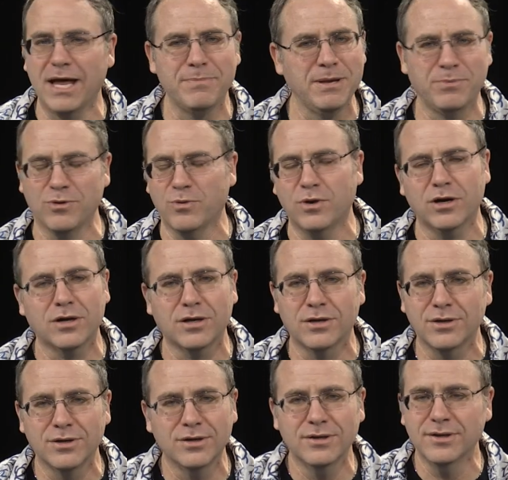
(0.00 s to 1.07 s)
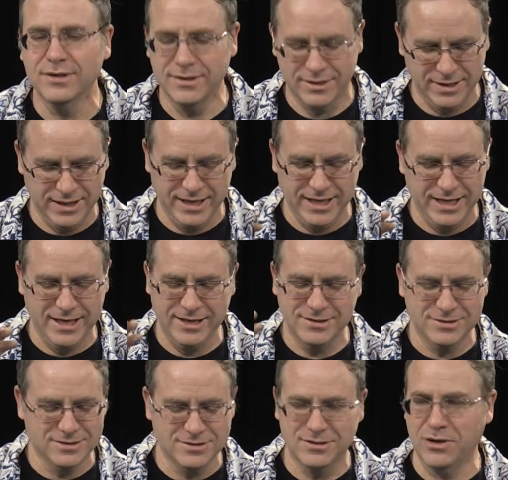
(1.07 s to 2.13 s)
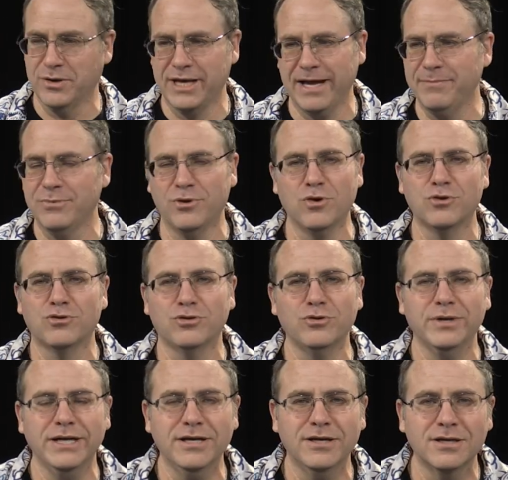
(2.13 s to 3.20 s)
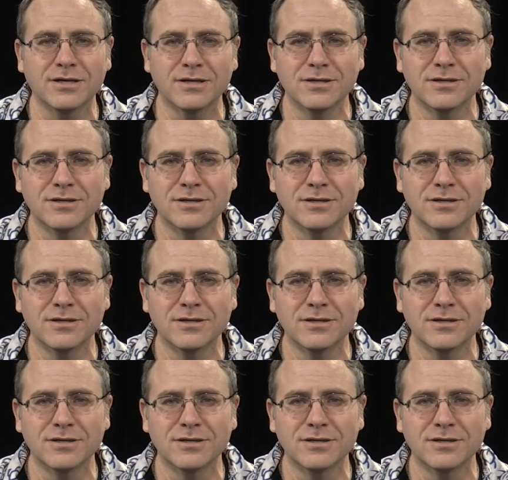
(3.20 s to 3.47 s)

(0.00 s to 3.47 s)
of people at work. And gave him to the whole crew here.